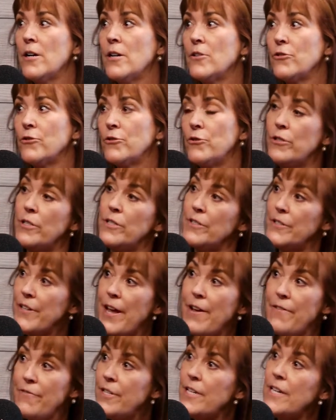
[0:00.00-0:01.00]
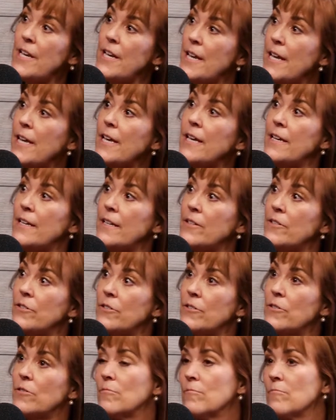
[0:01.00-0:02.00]
student safety
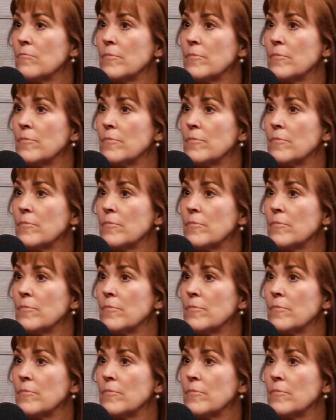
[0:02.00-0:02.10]
is